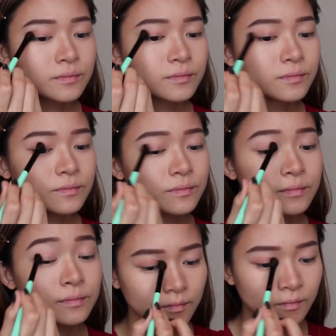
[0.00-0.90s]

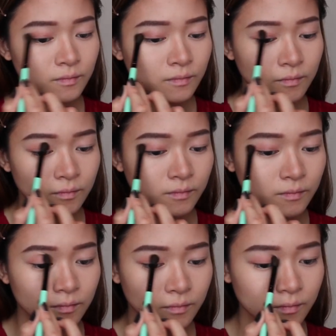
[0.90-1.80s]

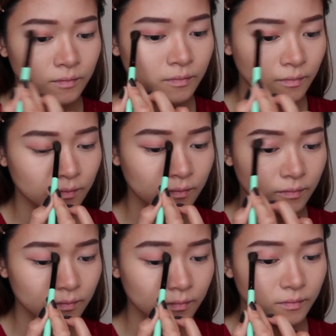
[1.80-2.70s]

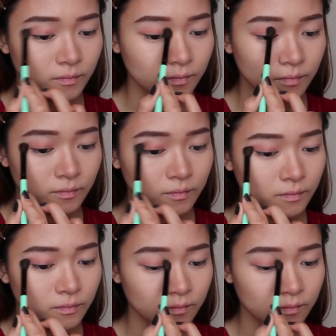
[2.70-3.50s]
(no one is talking)